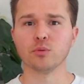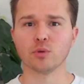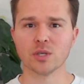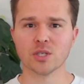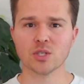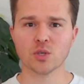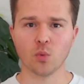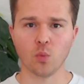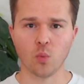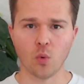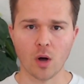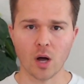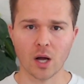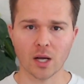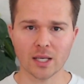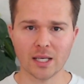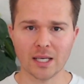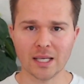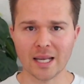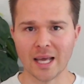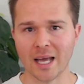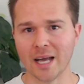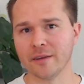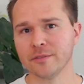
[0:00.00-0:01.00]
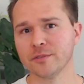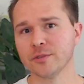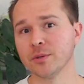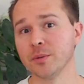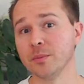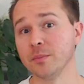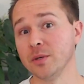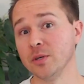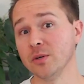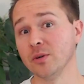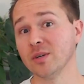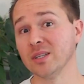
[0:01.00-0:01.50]
brisk walking after a
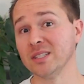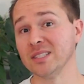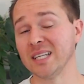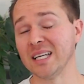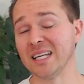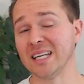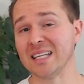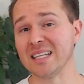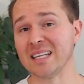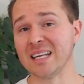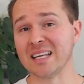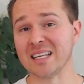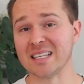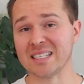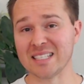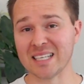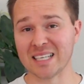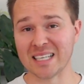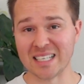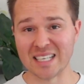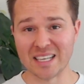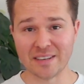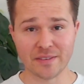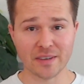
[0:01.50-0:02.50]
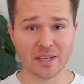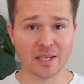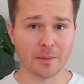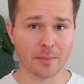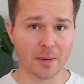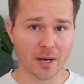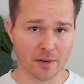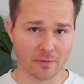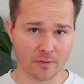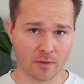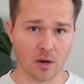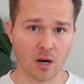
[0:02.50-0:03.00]
meal containing a significant
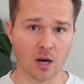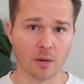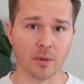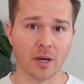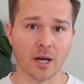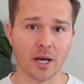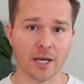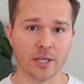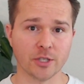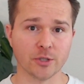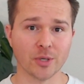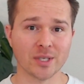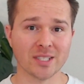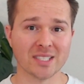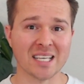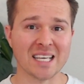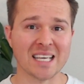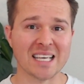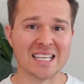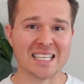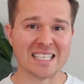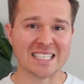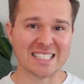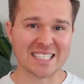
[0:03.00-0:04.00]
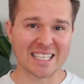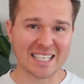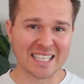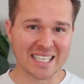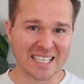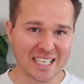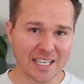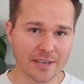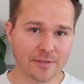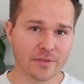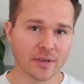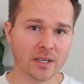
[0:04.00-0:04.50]
amount of carbohydrates
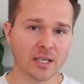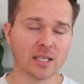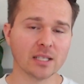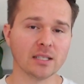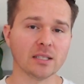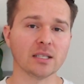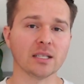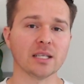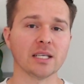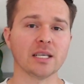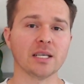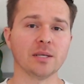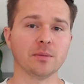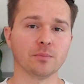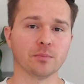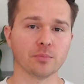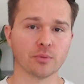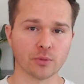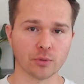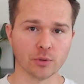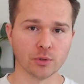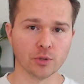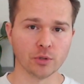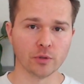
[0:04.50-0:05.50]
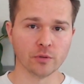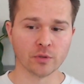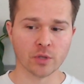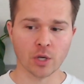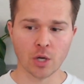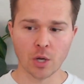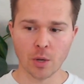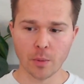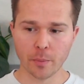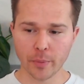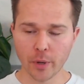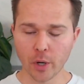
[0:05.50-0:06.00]
significantly improved
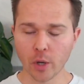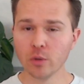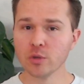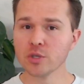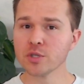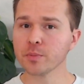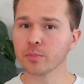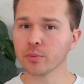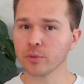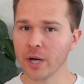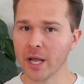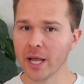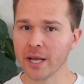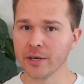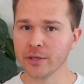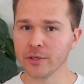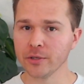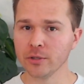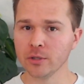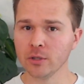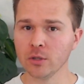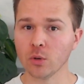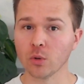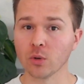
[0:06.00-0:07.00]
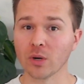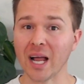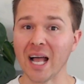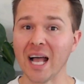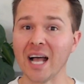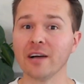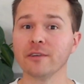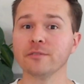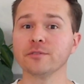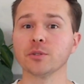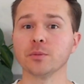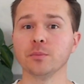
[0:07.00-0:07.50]
postprandial or
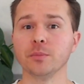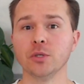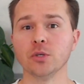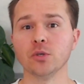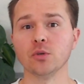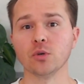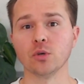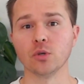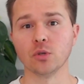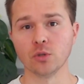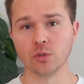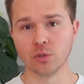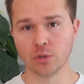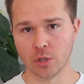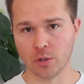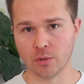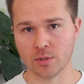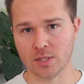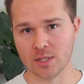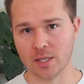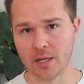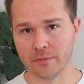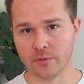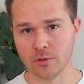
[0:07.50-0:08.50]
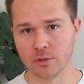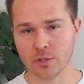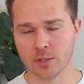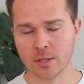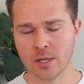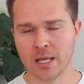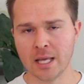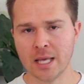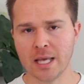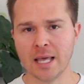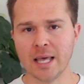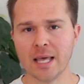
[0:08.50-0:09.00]
after meal glucose levels.
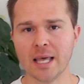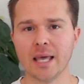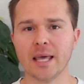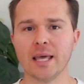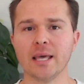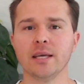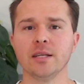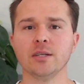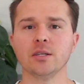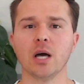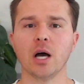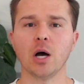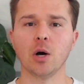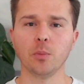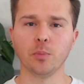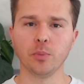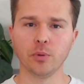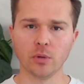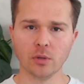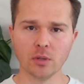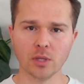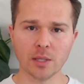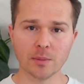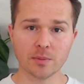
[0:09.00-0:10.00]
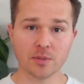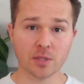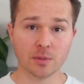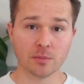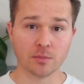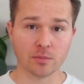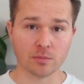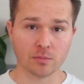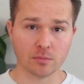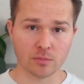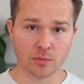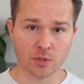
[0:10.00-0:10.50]
And I'll pull up
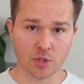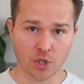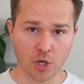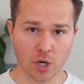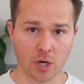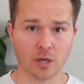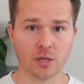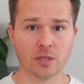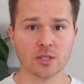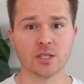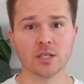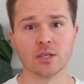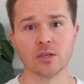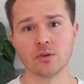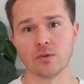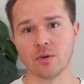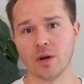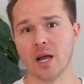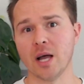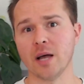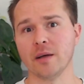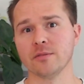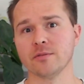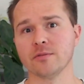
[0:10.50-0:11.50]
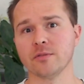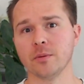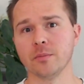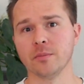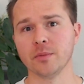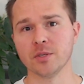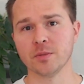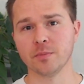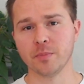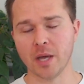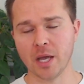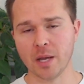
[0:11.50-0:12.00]
some charts and graphs from
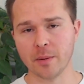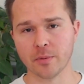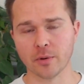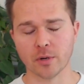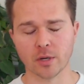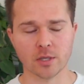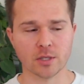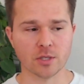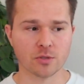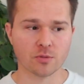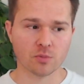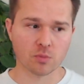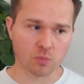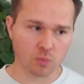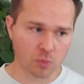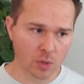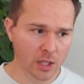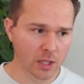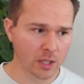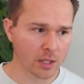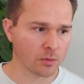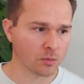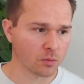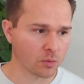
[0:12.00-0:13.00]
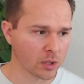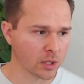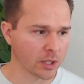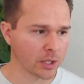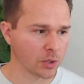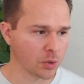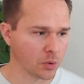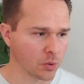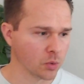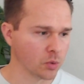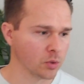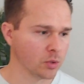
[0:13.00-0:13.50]
this paper because it's really,
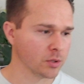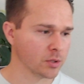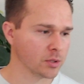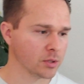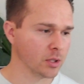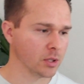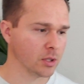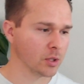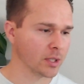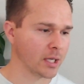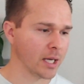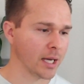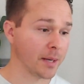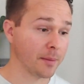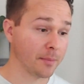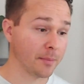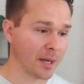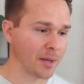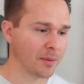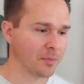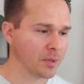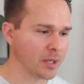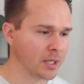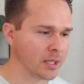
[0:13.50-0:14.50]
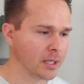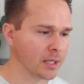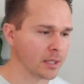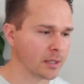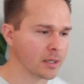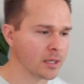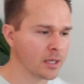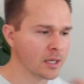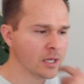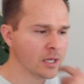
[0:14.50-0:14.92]
really cool to look at, in my opinion.